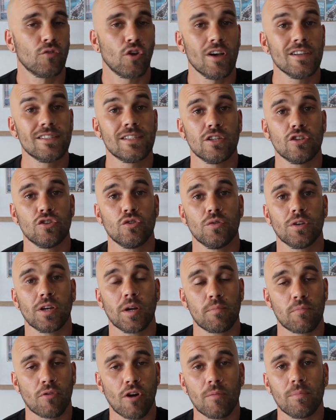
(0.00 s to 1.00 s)
Guys that are doing
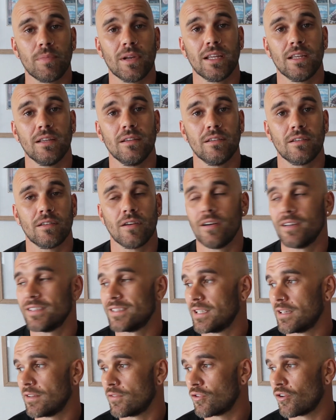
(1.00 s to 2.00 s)
it properly,
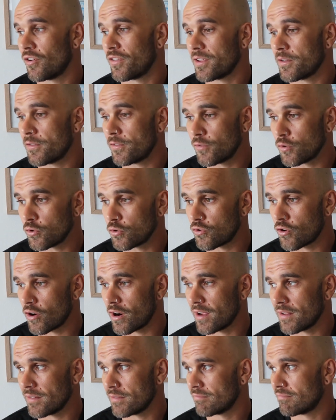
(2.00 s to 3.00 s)
guys that have got their food
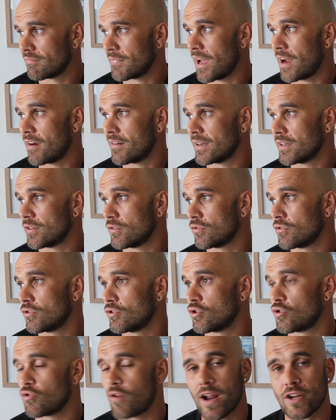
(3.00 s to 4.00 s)
right, they're in
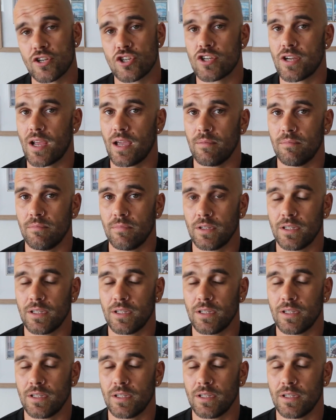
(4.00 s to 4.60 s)
great shape.